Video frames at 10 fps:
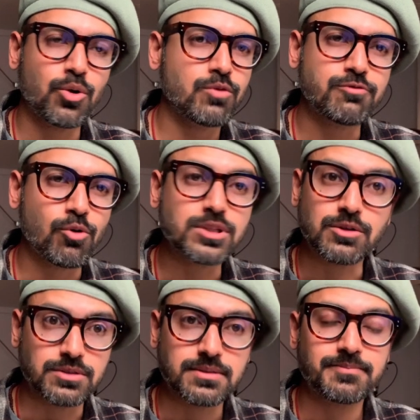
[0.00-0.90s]

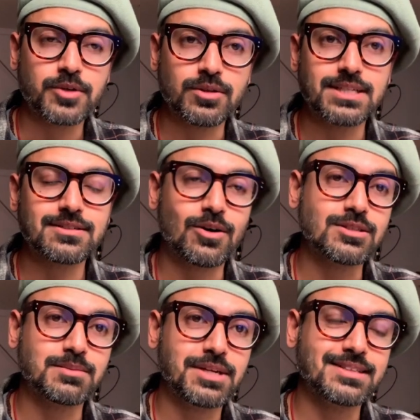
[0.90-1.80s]
4,000 or
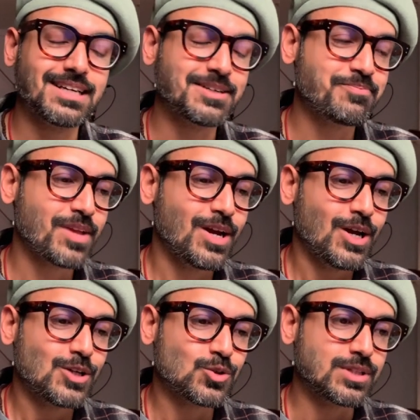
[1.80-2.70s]
something like that.
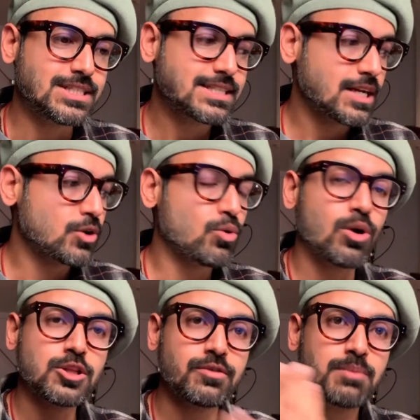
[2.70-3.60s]
So this can go all
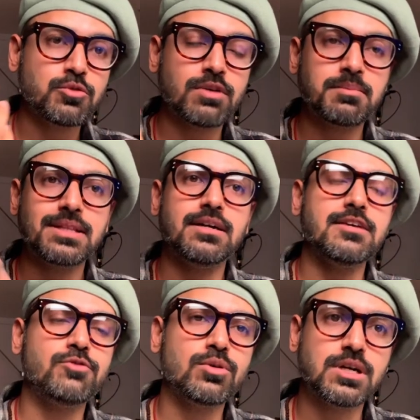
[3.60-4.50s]
the way up to 1 by
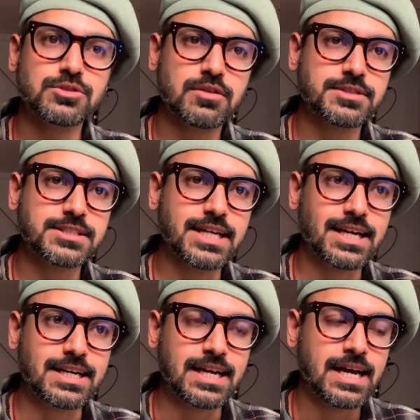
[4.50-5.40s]
34 thousandth of a
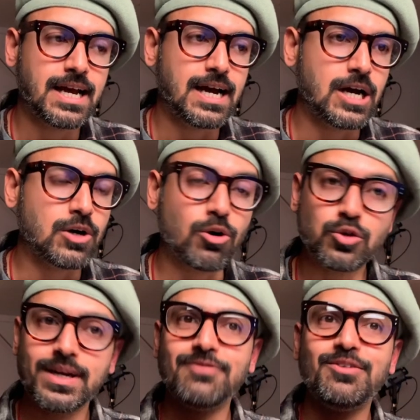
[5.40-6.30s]
second. Although
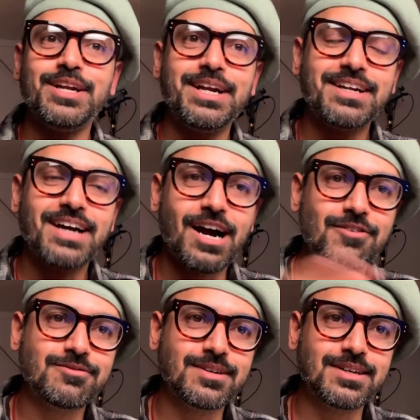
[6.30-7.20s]
we didn't have,
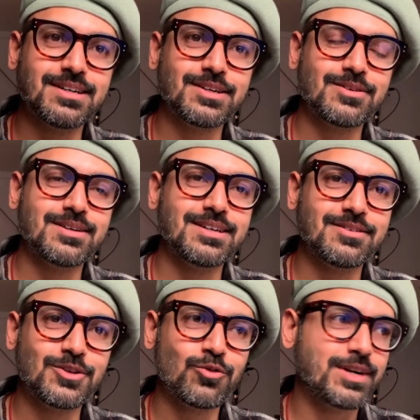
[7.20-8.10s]

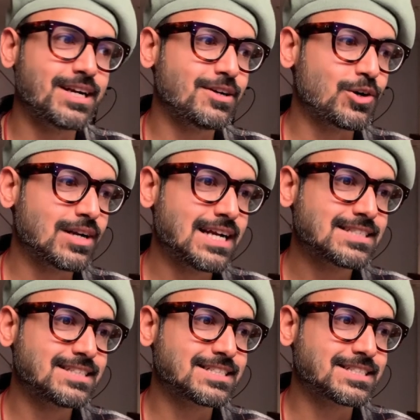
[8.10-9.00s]
we didn't utilize
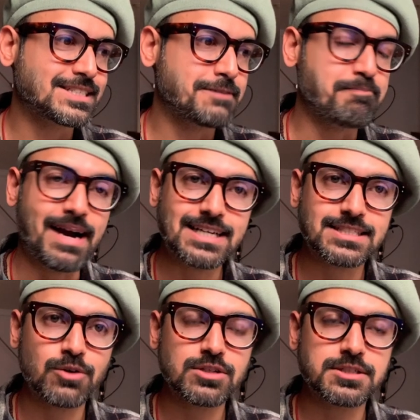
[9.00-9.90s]
this maxed
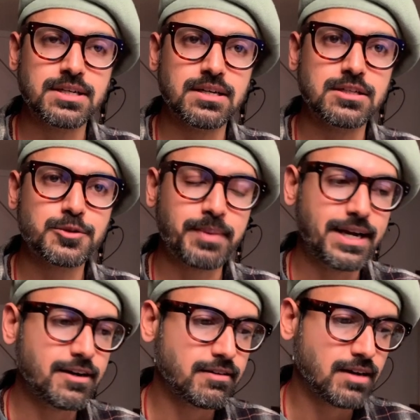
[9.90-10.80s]
out
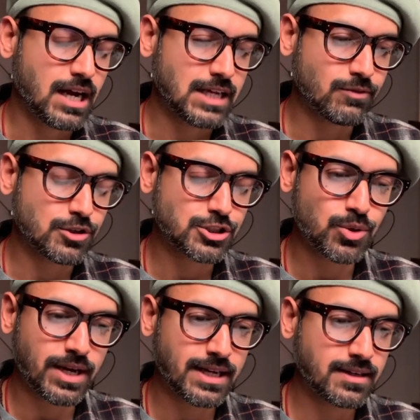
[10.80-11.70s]
speed. I was
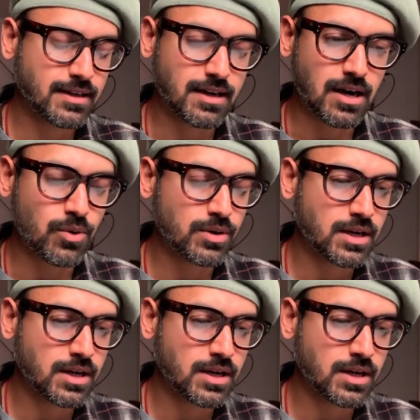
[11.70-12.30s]
shooting around,